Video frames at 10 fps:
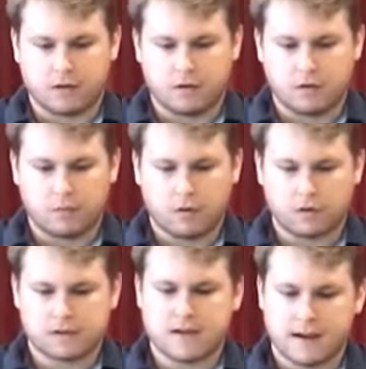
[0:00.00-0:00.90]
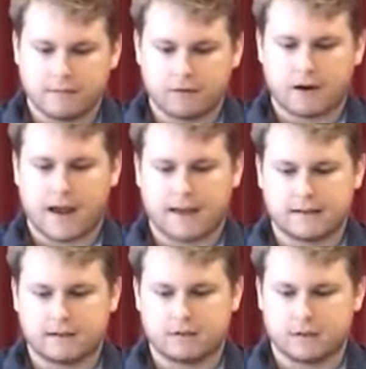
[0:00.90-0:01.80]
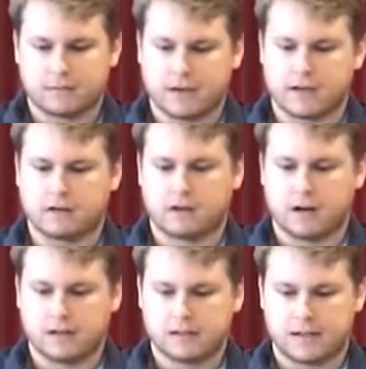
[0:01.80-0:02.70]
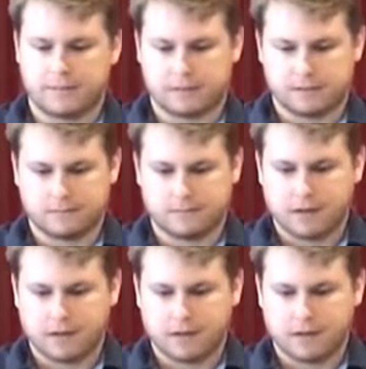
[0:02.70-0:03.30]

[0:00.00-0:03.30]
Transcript: you almost never had to explain your concepts.